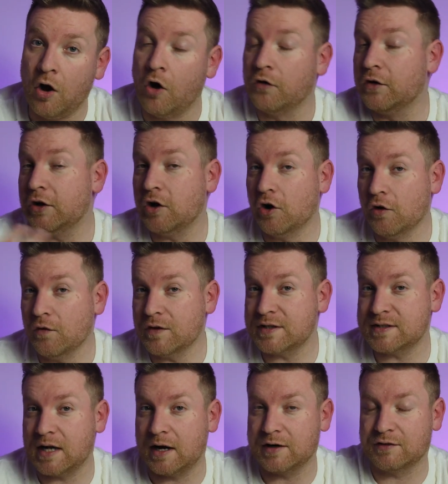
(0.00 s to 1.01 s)
On the
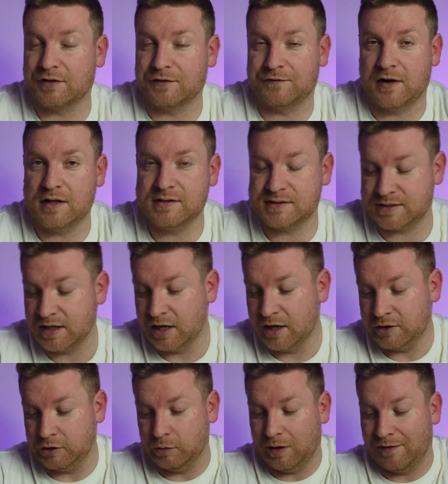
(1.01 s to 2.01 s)
other side of the fence,
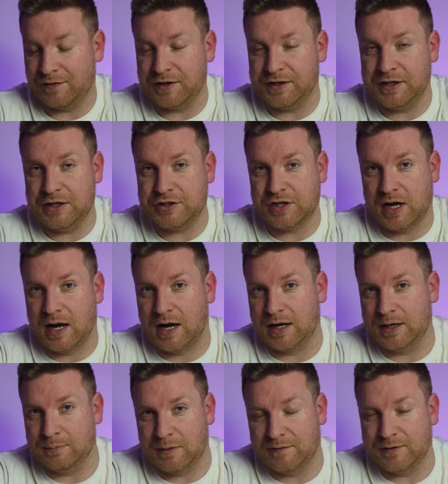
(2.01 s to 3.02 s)
you have the D J
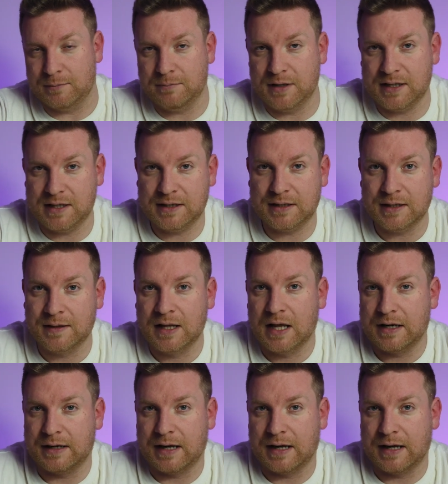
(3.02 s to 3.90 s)
I Mavic Mini.